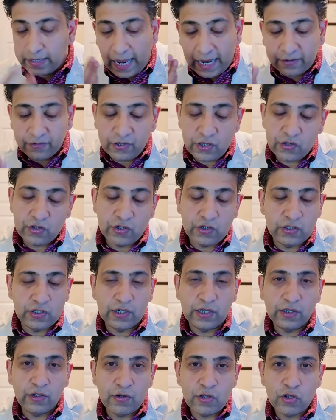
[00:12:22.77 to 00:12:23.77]
Taxation is
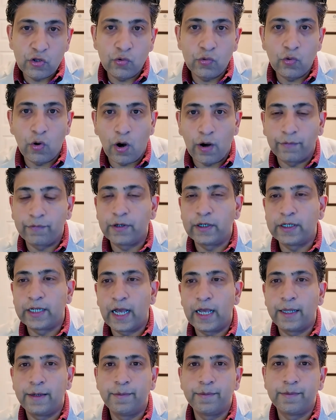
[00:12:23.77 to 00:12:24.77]
another issue.
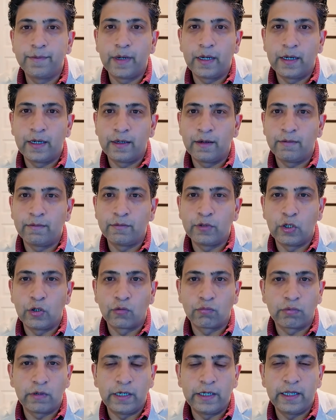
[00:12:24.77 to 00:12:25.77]
Oftentimes,
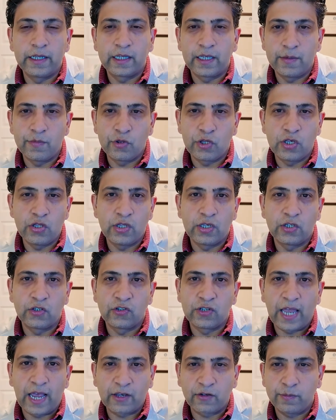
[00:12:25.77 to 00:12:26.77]
India keeps changing
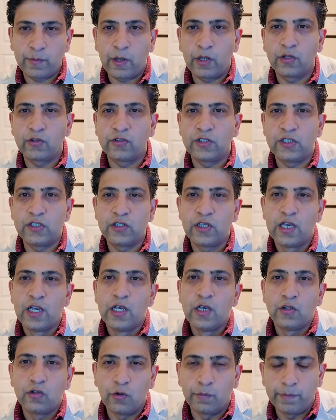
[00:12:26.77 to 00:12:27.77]
its tax policies.
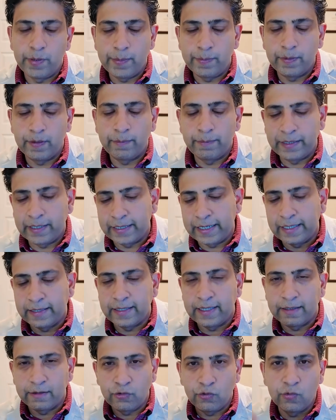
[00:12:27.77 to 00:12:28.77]
So people, but
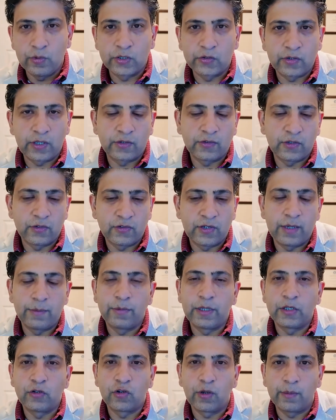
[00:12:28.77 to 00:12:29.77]
again, the US does the
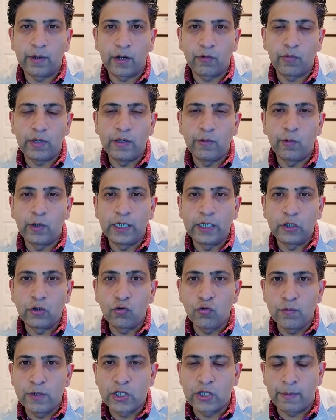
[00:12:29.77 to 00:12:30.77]
same thing. So I'm not really
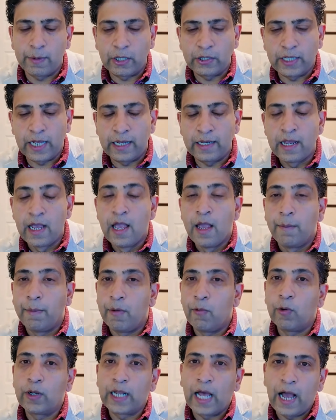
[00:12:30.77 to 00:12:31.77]
worried too much about that.
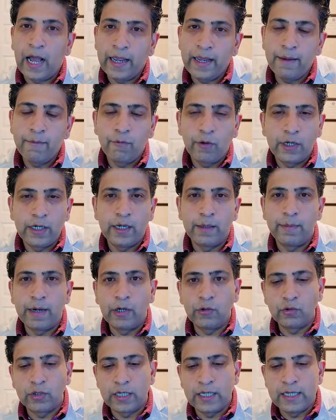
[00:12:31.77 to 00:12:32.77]
But what I am worried
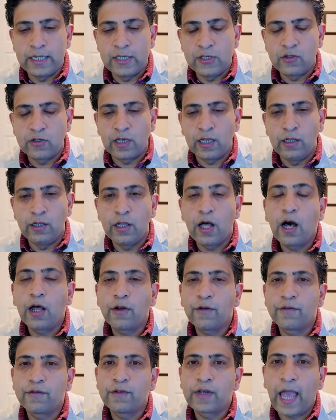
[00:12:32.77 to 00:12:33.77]
about is a
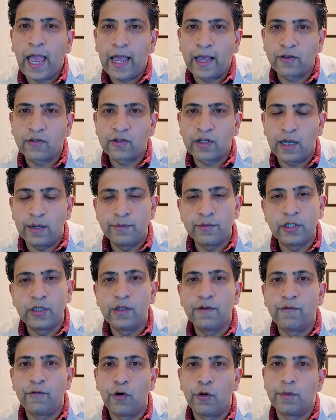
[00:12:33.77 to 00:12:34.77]
lot of tax comes
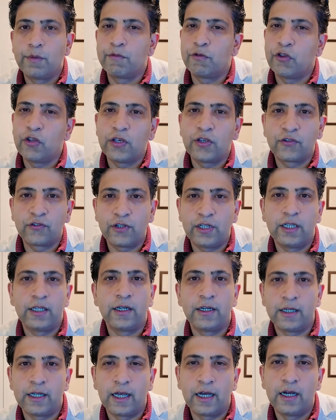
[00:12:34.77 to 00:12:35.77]
in the form of GST
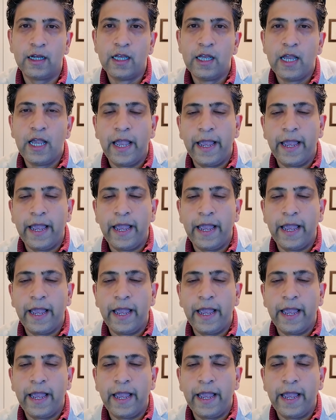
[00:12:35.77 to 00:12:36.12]
in India.